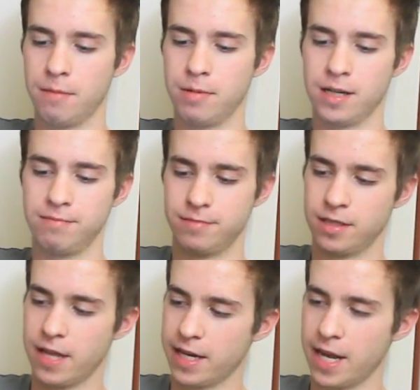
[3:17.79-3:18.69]
But
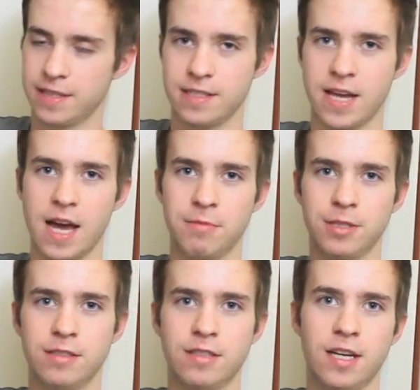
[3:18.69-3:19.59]
then again, it's a
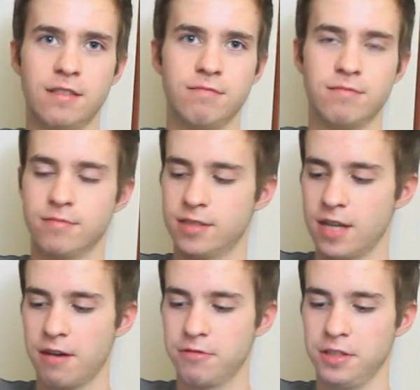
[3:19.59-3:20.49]
tablet and it's
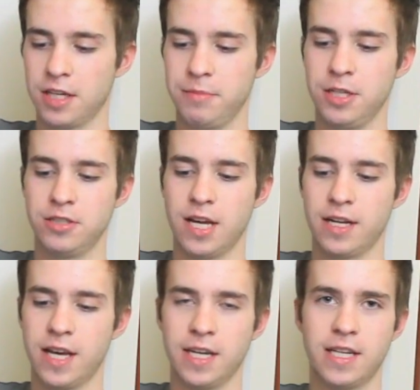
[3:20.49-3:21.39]
not really going to be your
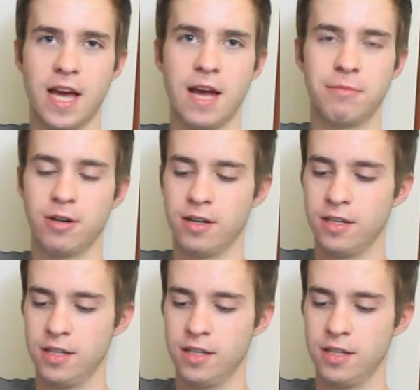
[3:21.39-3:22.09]
dedicated camera,